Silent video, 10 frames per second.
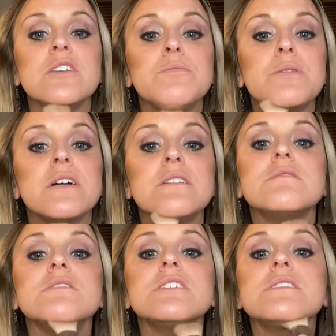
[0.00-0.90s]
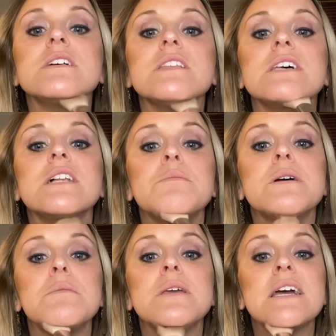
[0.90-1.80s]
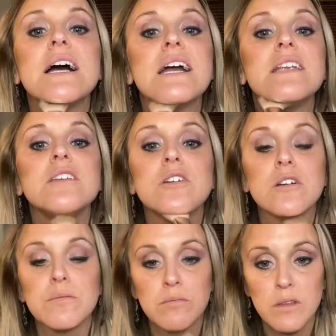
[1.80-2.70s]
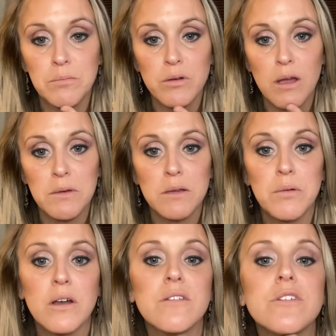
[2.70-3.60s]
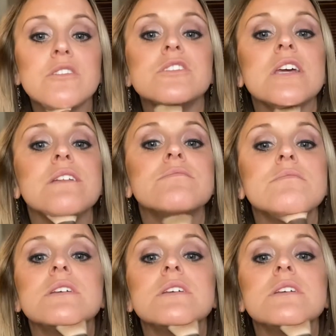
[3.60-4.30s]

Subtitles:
you put just a little bit behind the prominent part of your chin.